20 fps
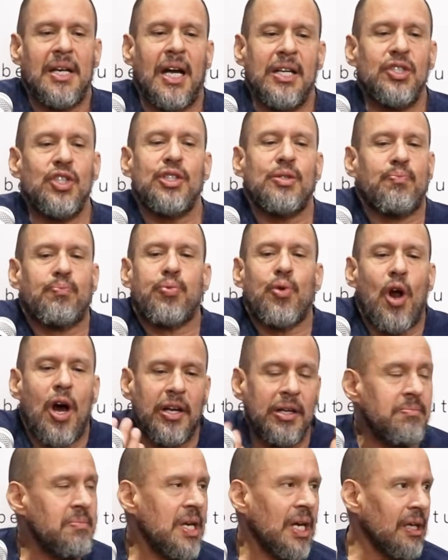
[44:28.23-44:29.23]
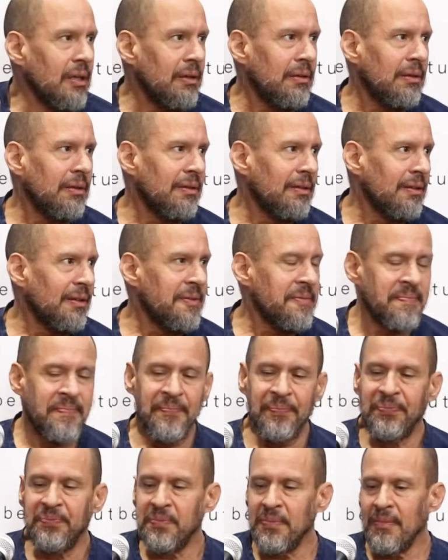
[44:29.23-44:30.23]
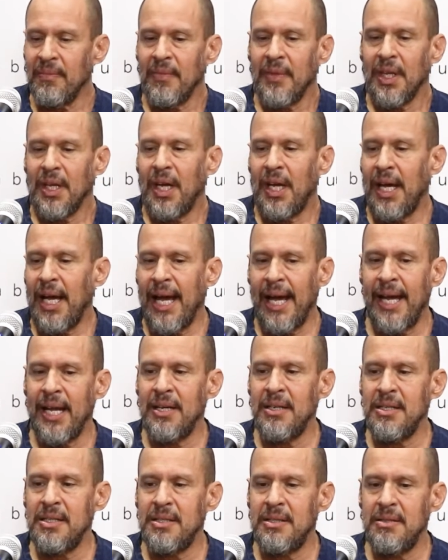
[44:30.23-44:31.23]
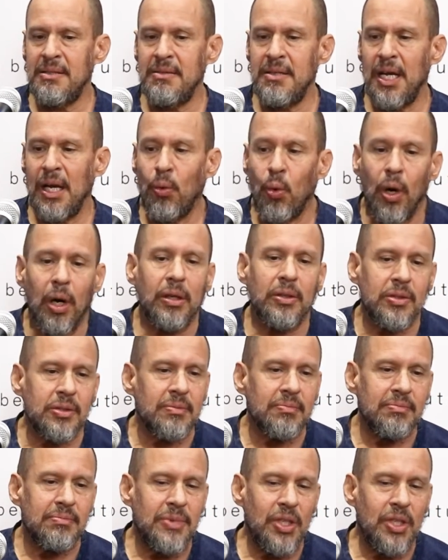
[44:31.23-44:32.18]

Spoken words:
I just brought him in, and it worked.